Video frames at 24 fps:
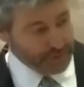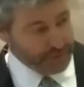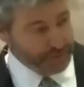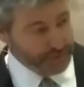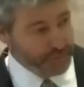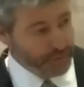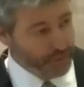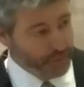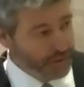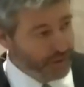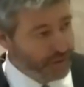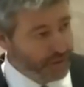verse
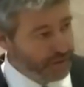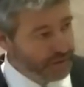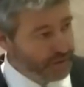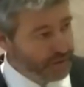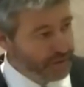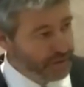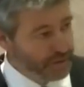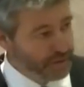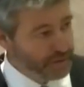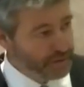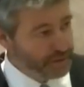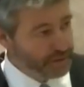four,
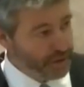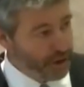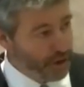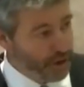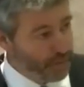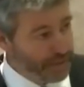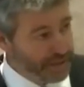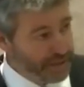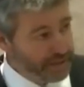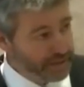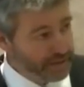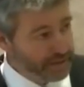
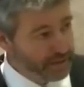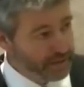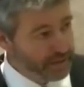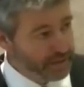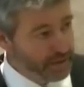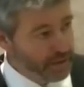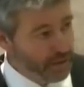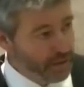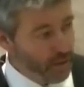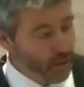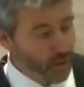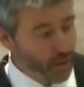knowing,
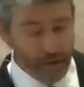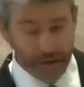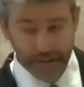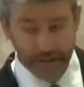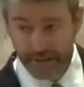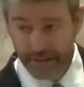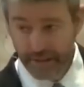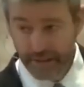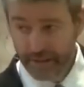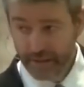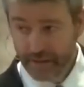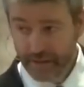
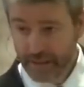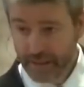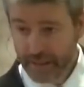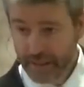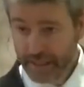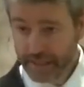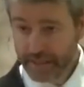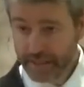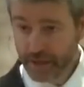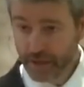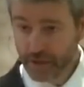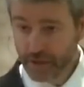oida,
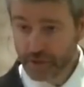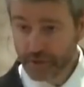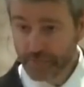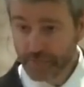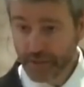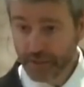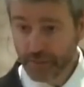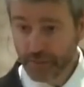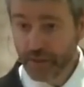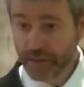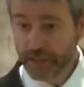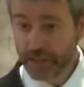he knows
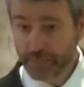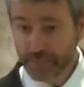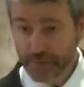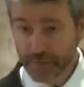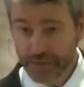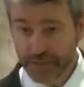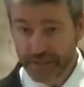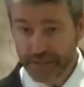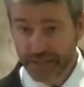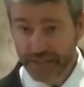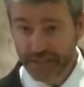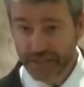by what he
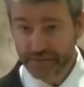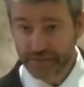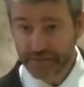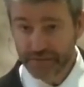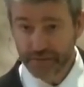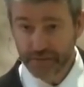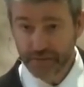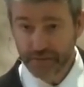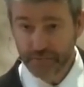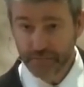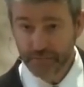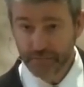
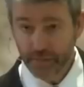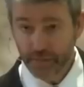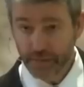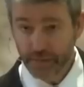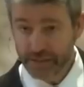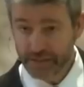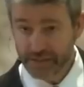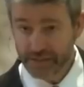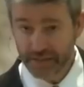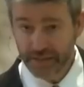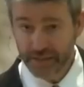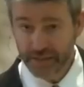perceives, by
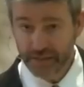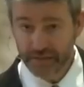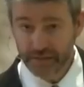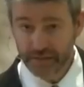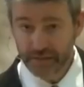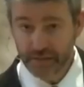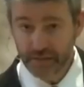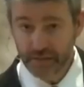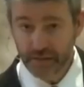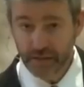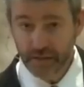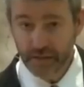what he
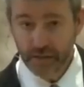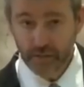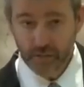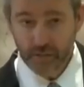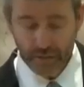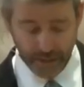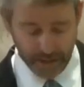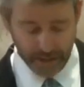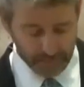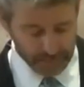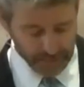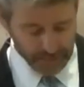sees,
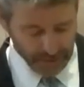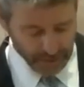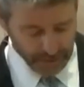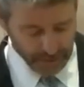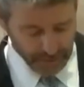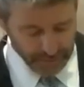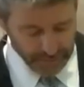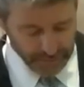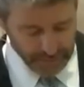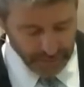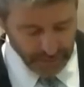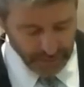what he
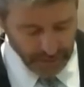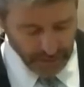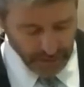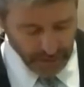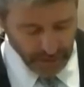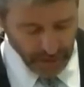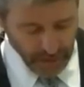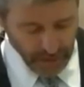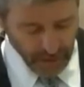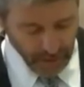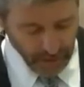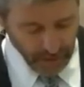observes.
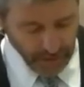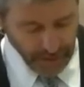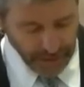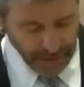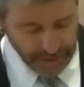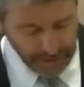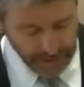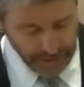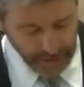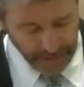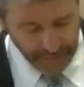All right,